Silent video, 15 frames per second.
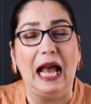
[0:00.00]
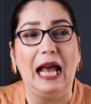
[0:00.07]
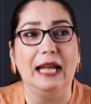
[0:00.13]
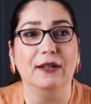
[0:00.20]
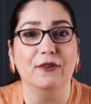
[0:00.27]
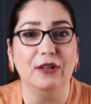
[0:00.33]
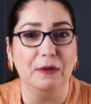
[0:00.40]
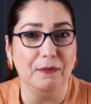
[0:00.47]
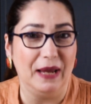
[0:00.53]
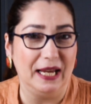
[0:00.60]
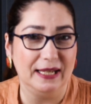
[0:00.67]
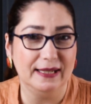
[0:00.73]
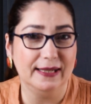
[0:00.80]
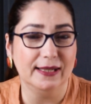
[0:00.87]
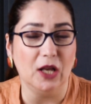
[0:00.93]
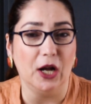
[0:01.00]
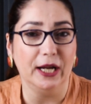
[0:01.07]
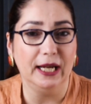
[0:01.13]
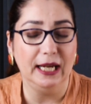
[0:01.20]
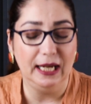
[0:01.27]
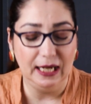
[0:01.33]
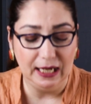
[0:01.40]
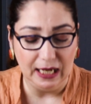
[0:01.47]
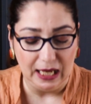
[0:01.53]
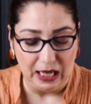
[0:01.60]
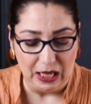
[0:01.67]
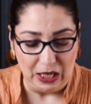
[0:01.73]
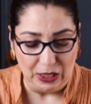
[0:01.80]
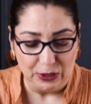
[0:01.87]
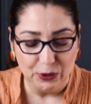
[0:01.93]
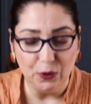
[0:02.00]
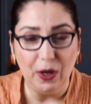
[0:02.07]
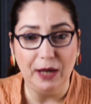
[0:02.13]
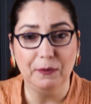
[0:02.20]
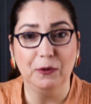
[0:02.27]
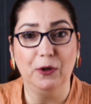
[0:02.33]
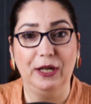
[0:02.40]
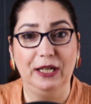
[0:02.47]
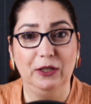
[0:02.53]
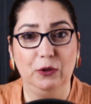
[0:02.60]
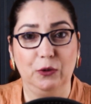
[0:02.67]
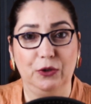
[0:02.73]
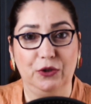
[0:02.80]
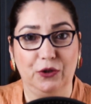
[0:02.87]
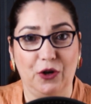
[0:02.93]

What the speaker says: and remains soggy. So I'm going to